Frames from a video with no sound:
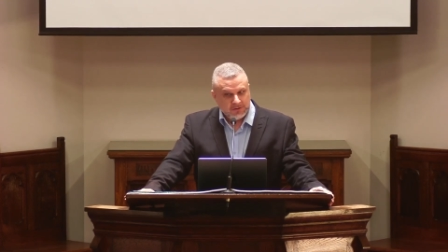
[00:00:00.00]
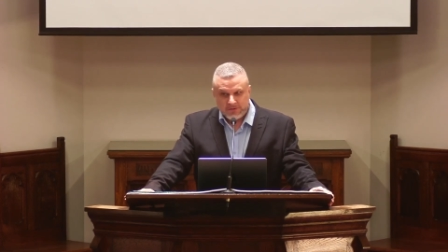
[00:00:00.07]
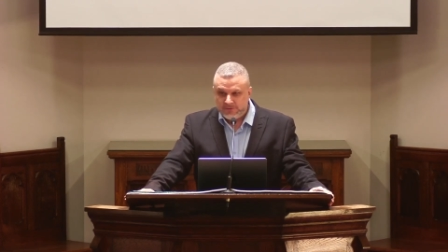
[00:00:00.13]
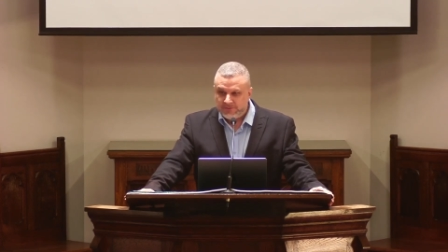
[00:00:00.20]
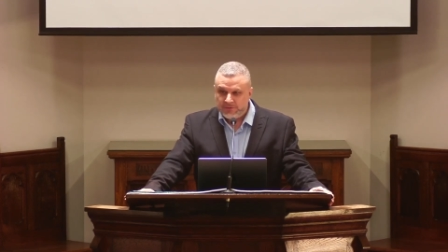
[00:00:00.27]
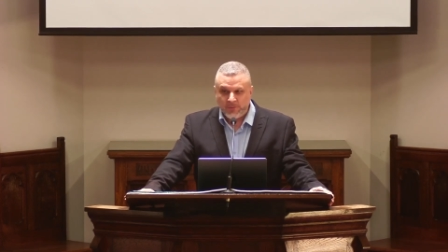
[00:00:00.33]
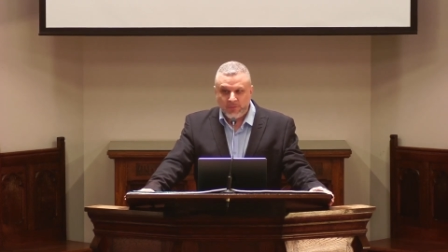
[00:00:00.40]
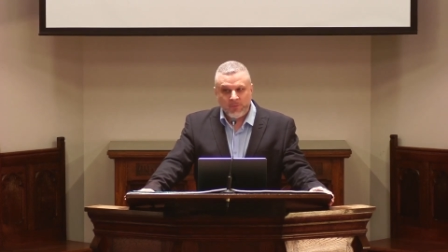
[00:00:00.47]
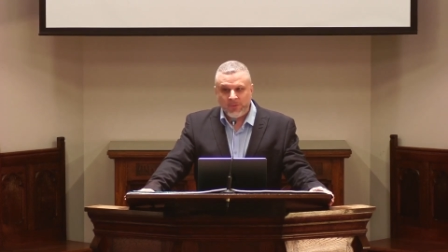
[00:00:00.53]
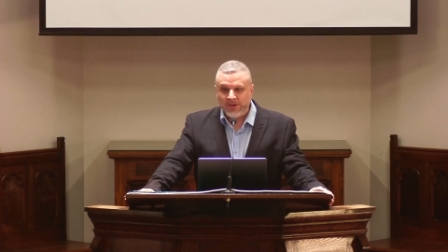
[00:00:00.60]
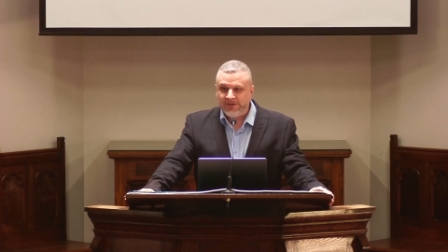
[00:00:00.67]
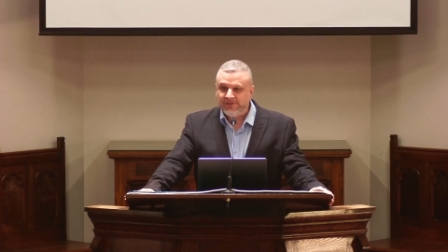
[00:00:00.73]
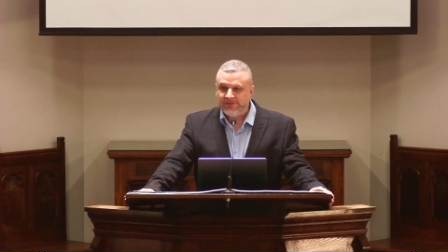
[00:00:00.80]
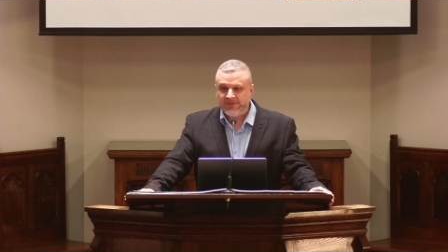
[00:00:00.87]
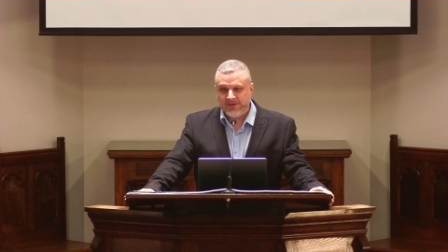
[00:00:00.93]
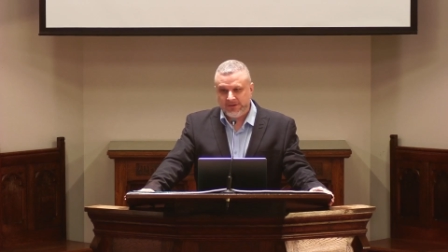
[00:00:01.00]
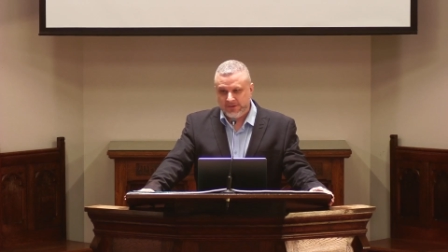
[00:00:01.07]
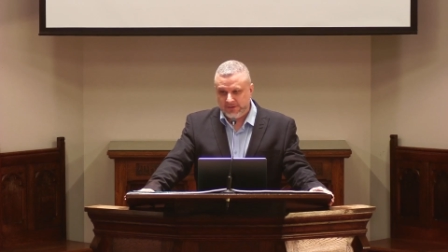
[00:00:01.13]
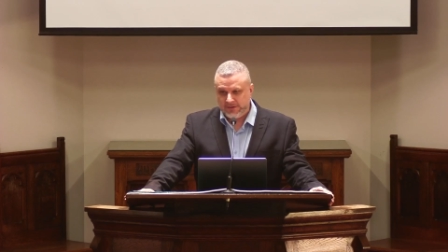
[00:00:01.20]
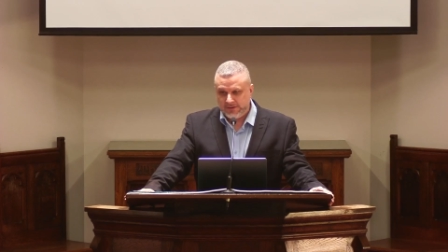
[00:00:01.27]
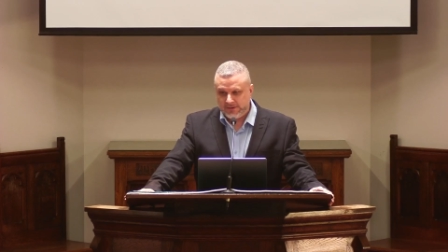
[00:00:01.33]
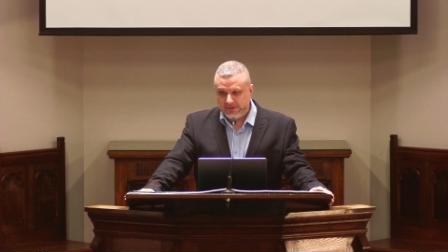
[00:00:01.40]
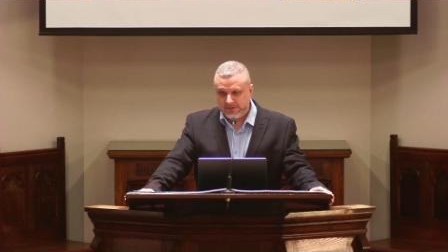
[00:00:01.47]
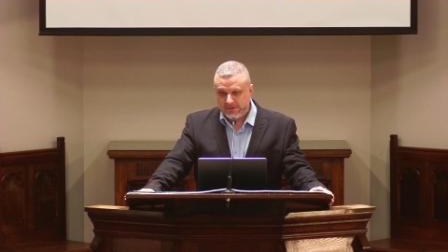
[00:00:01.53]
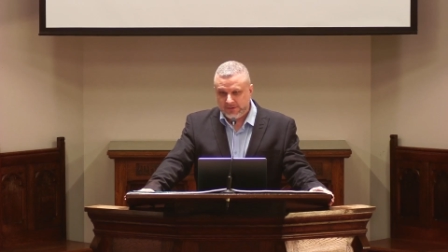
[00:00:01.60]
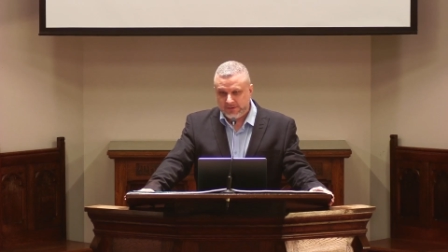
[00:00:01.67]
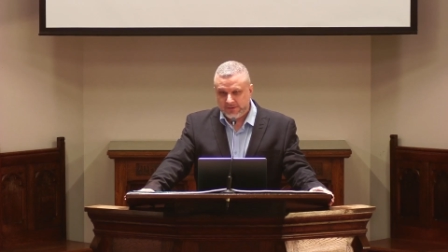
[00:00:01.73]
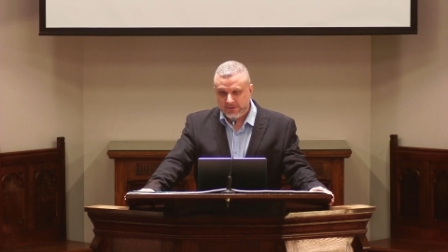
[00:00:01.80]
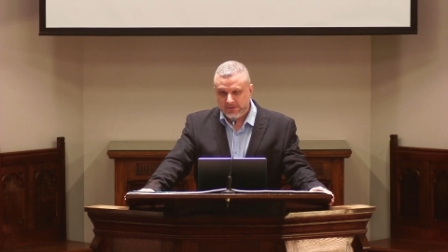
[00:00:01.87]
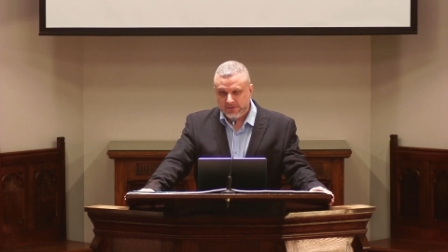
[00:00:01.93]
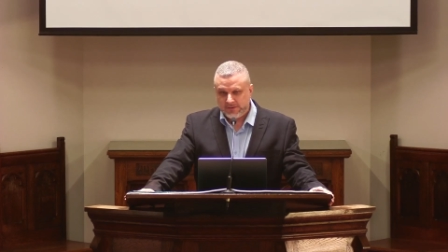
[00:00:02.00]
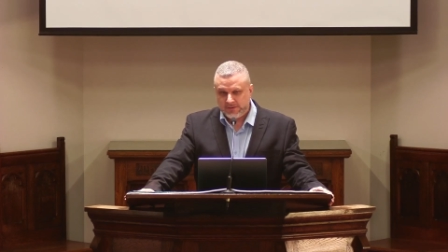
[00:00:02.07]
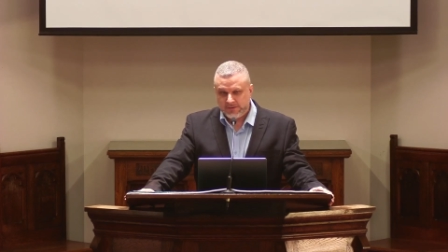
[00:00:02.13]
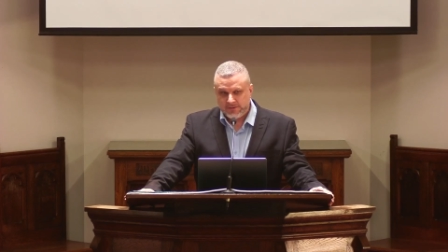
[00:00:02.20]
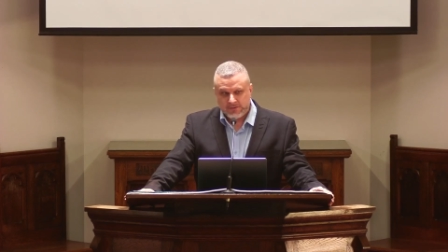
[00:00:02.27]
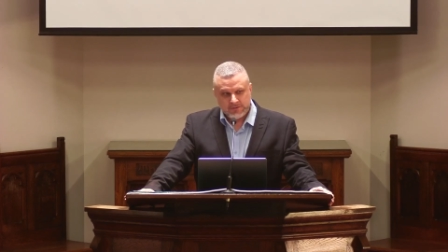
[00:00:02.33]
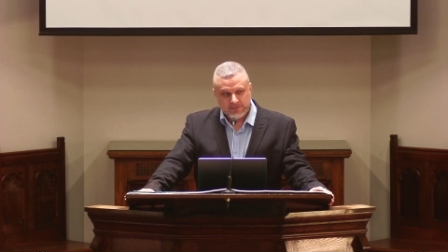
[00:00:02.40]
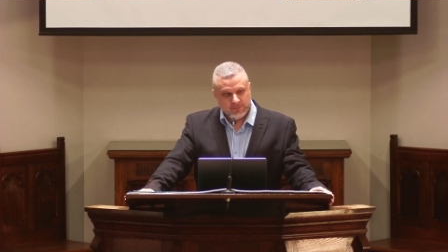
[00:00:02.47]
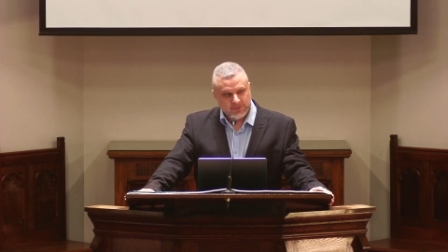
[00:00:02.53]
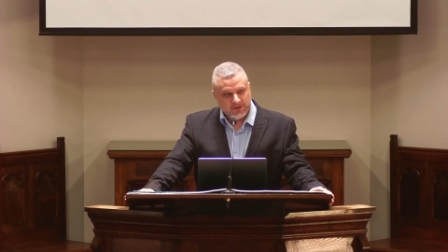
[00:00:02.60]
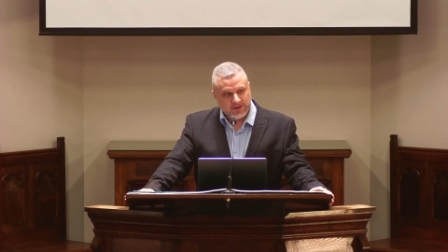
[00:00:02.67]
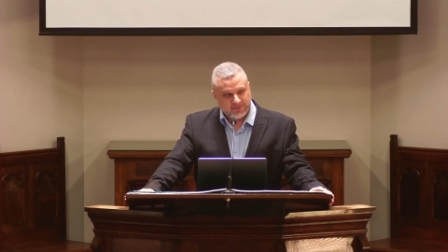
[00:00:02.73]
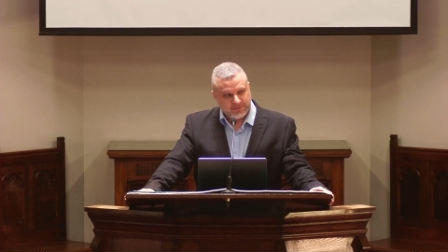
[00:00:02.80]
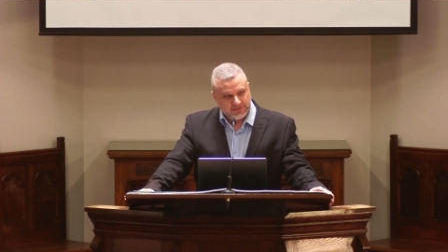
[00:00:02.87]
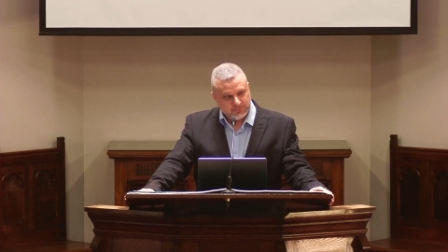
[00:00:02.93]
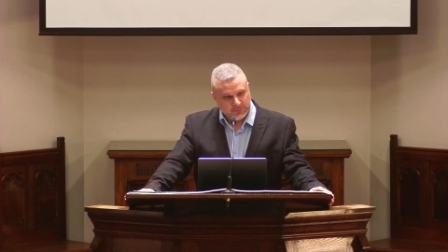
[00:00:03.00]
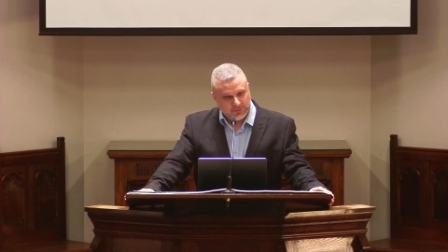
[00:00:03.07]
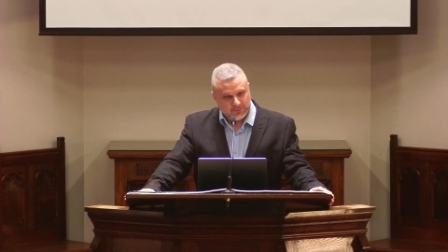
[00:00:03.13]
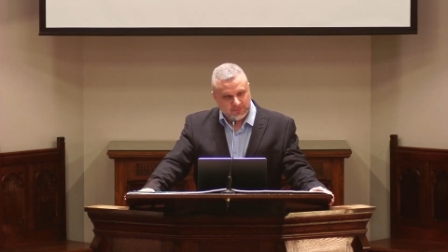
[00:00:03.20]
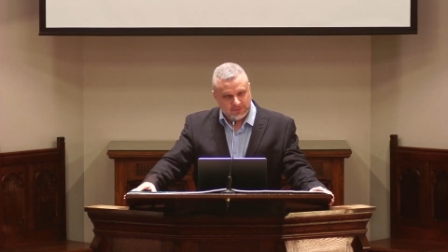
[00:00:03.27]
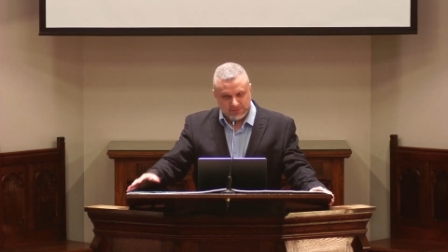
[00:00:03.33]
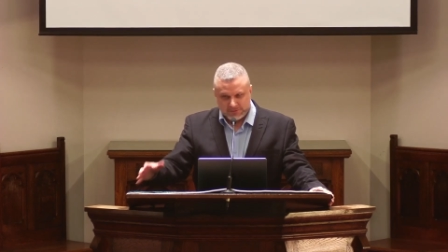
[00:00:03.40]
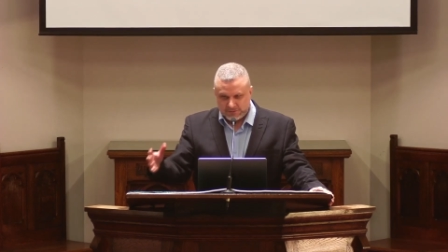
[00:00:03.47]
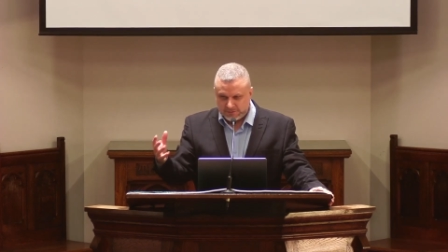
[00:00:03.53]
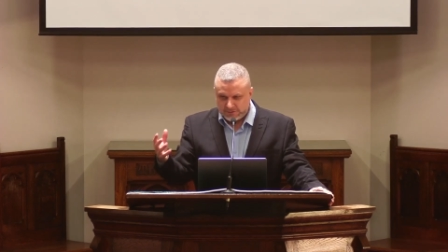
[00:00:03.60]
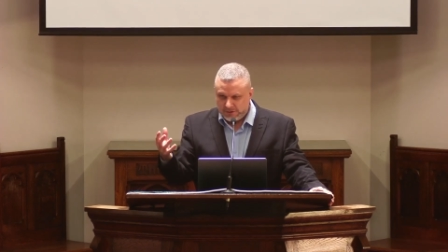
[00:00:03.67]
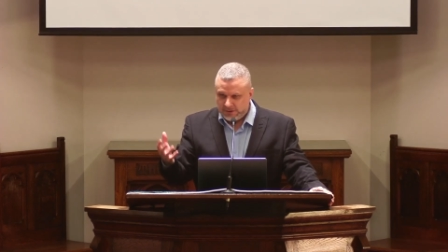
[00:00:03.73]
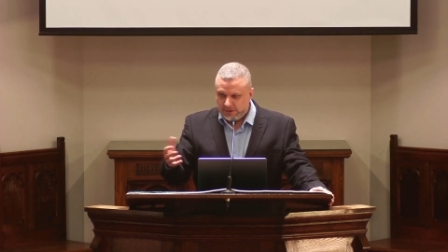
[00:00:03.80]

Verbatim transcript: Don't waste it. We got these privileges.